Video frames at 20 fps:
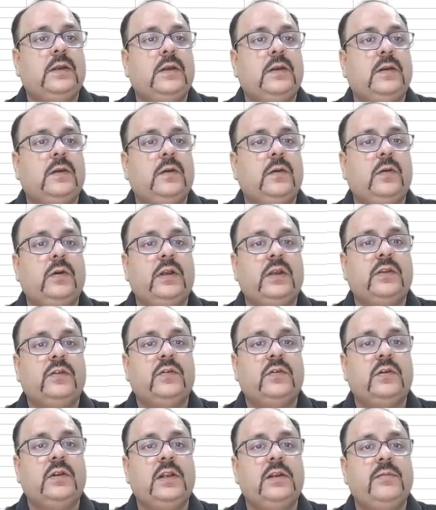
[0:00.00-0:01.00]
Okay, so
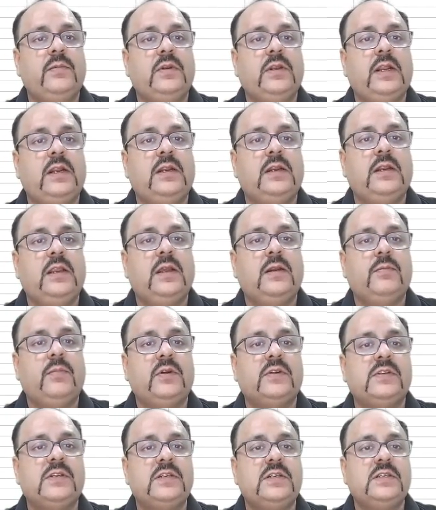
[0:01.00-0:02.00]
let me write here
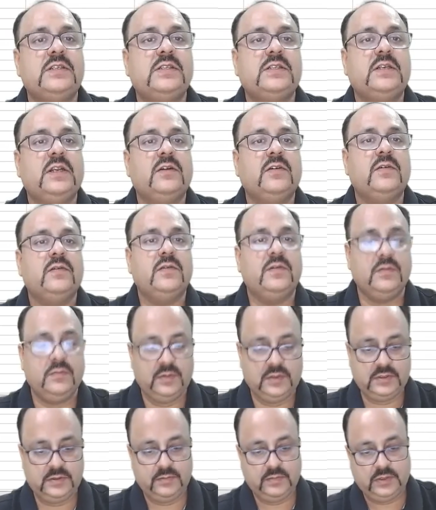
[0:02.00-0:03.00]
percentage return on
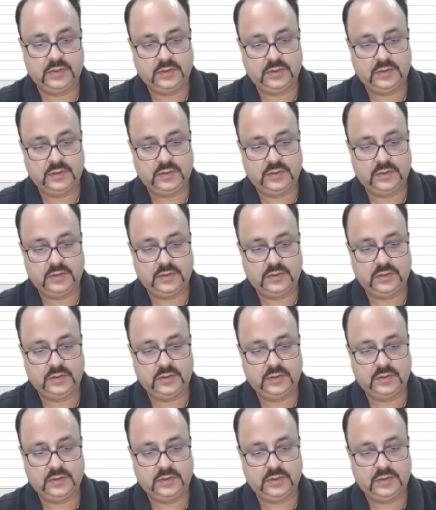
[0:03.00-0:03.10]
investment.